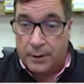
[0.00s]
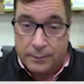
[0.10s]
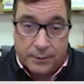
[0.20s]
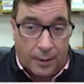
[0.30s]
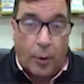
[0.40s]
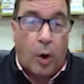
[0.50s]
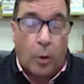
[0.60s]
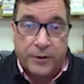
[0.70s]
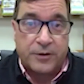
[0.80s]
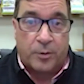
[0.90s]
I'm
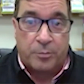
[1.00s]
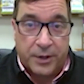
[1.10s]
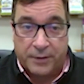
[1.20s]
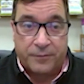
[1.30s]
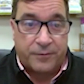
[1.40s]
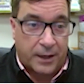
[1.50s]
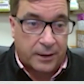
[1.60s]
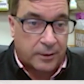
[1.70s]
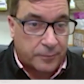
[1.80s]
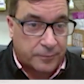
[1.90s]
always a big
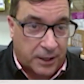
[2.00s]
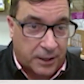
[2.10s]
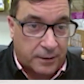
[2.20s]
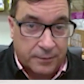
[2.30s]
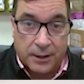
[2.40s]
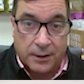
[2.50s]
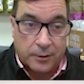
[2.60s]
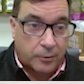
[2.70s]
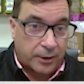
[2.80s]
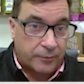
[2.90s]
fan of taking the
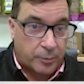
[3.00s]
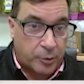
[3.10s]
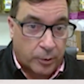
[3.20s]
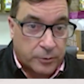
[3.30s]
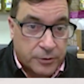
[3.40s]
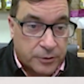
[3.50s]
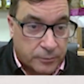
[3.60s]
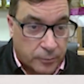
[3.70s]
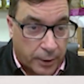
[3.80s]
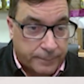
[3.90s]
integrative approach,
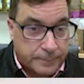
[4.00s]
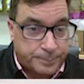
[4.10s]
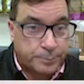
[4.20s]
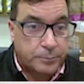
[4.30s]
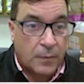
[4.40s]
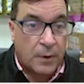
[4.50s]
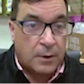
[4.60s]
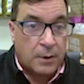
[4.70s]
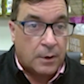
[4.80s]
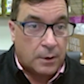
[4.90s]
right?
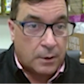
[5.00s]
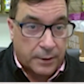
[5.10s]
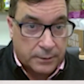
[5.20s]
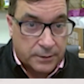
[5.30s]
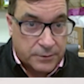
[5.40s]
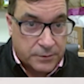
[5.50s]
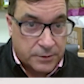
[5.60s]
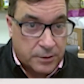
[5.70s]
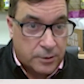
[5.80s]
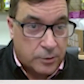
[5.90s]
All right, let's
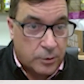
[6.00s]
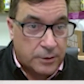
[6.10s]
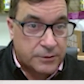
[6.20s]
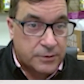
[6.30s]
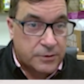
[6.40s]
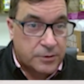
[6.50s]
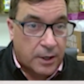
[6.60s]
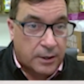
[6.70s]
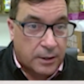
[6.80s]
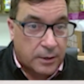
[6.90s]
see who else is
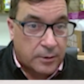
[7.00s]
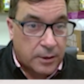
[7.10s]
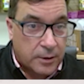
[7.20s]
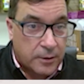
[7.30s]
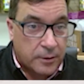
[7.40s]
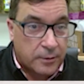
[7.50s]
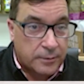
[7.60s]
checking in here.